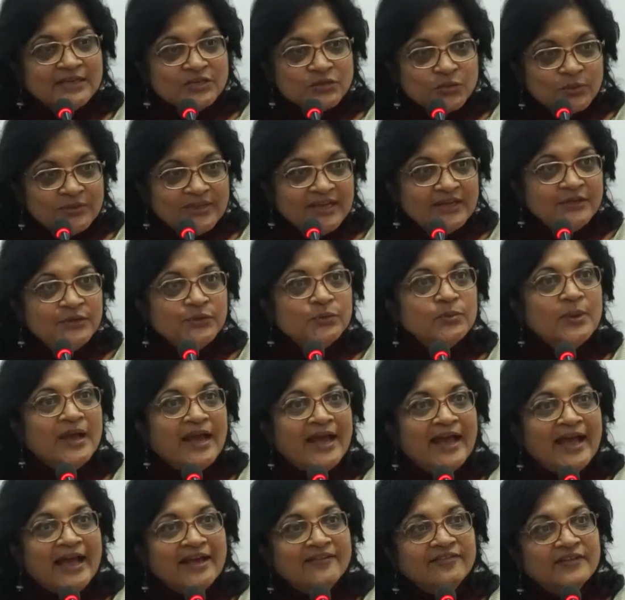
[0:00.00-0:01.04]
so that you
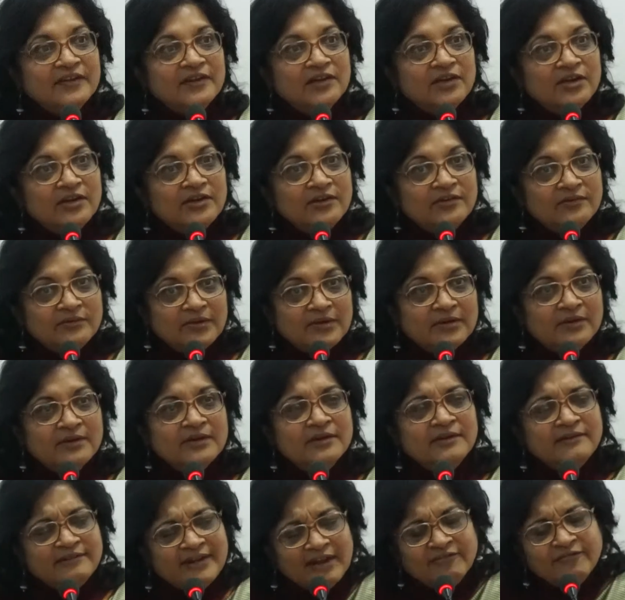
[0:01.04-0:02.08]
have
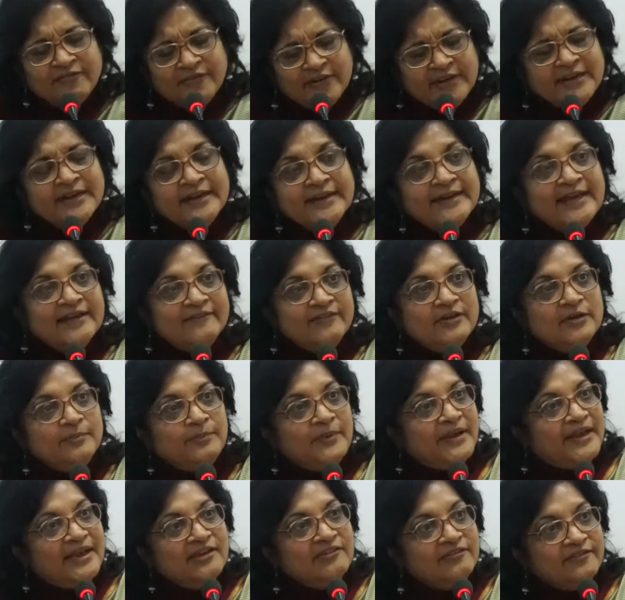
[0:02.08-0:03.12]
a roughly level
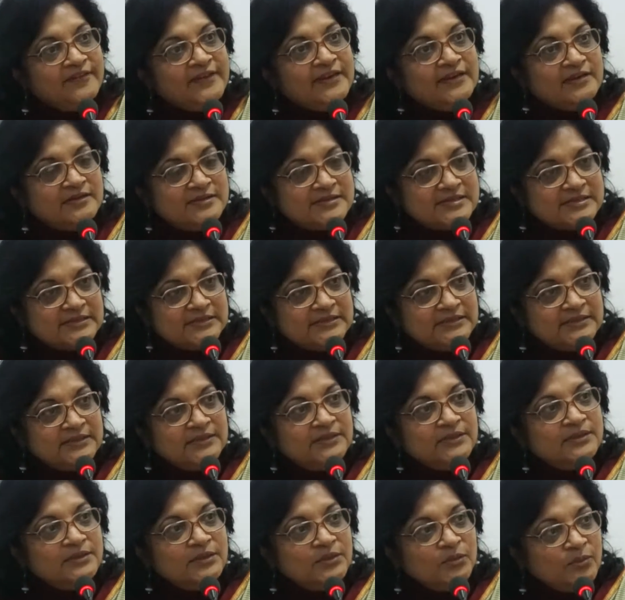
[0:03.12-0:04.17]
playing field,
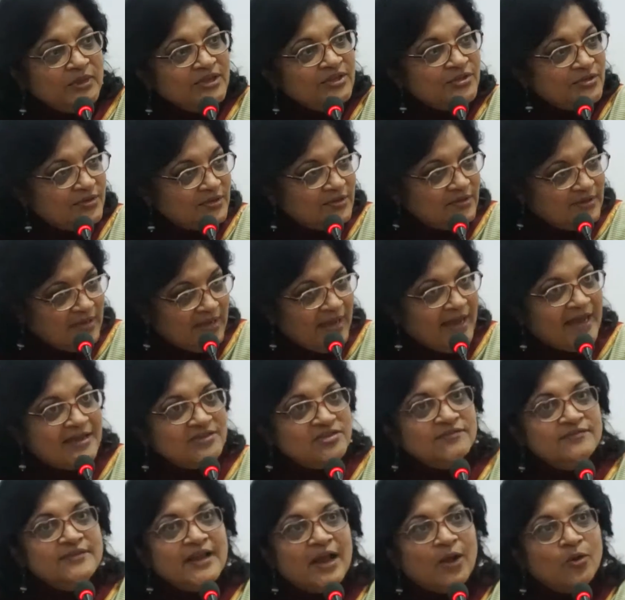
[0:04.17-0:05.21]
which
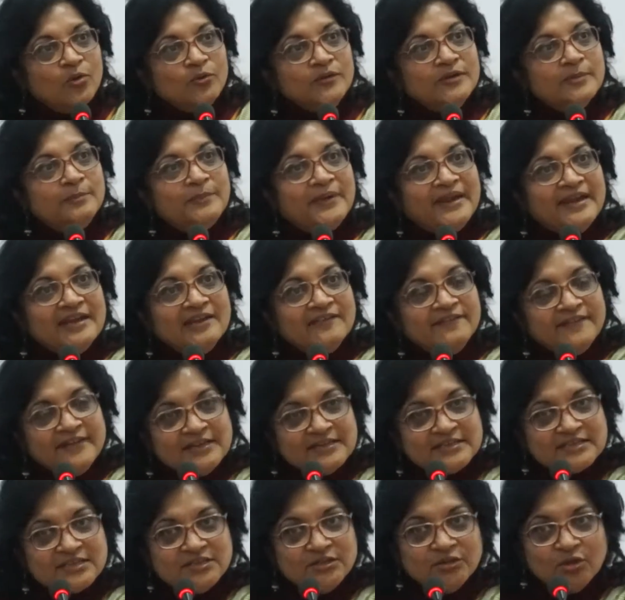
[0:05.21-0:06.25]
as of now the playing
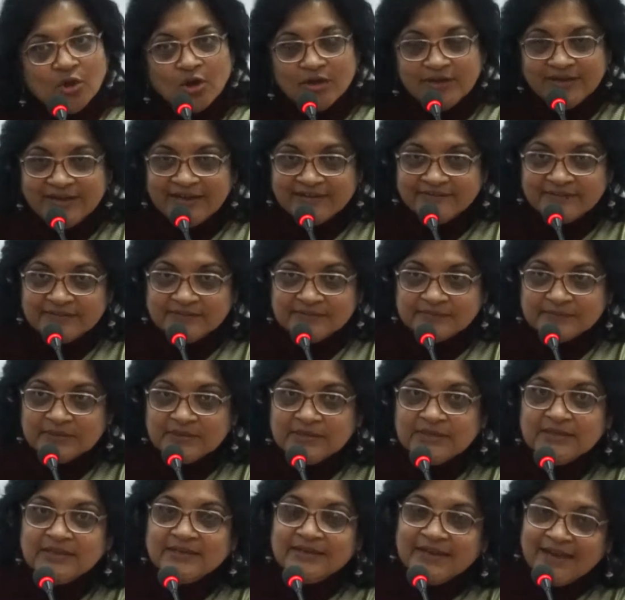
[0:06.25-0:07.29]
field is not level.
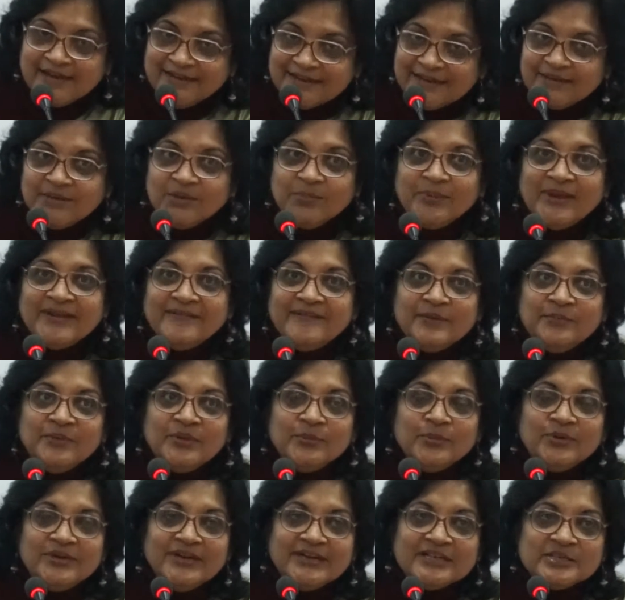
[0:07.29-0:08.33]
Another way that we
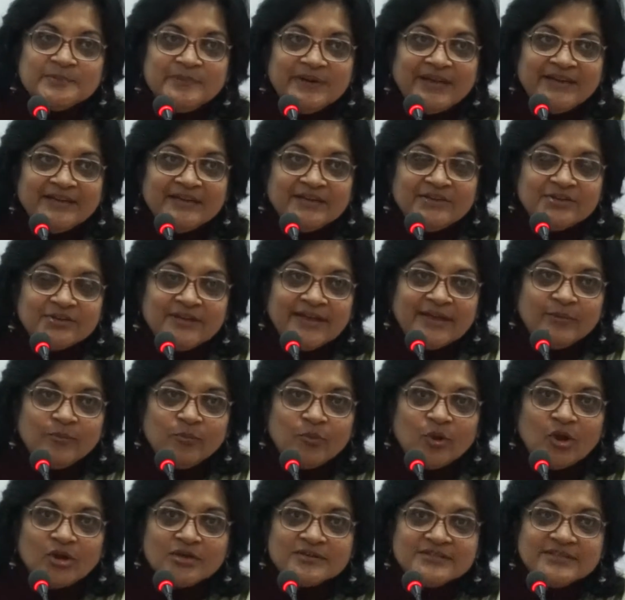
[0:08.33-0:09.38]
would explain it to them
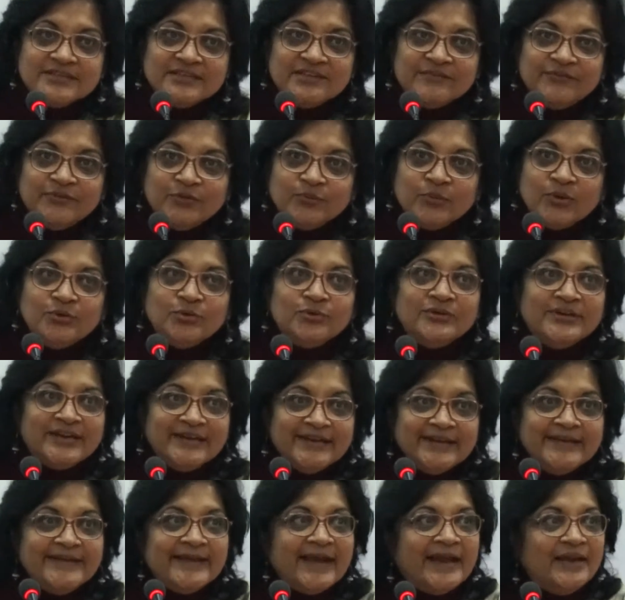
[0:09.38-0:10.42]
was that if you want to
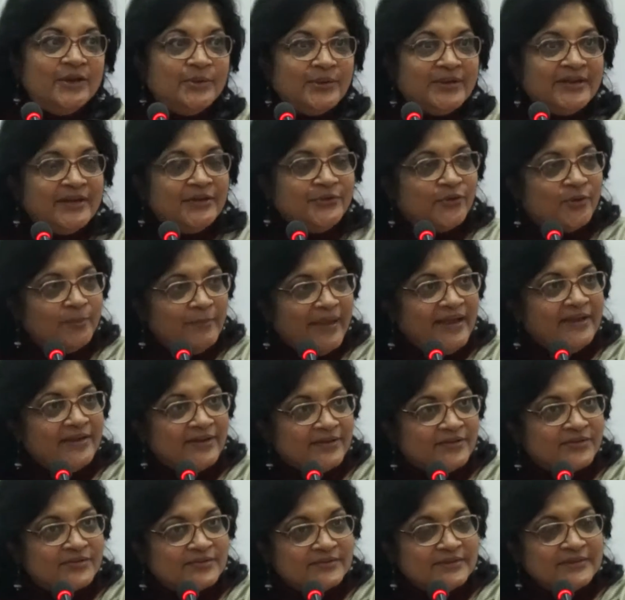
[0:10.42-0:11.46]
really calculate your
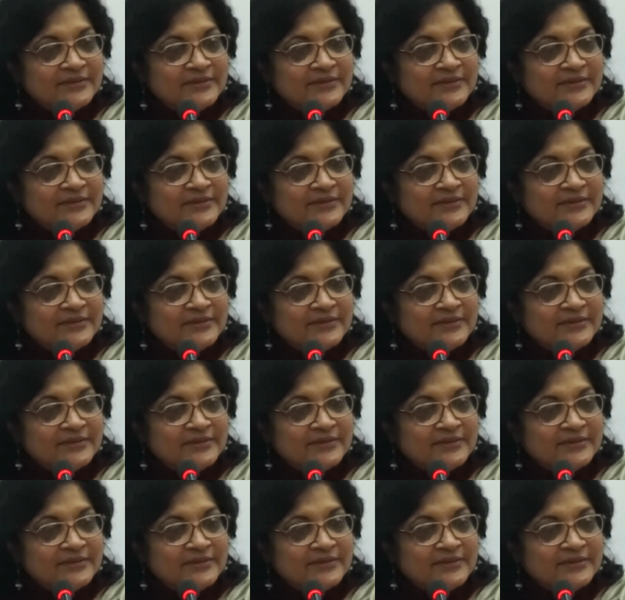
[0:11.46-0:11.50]
merit,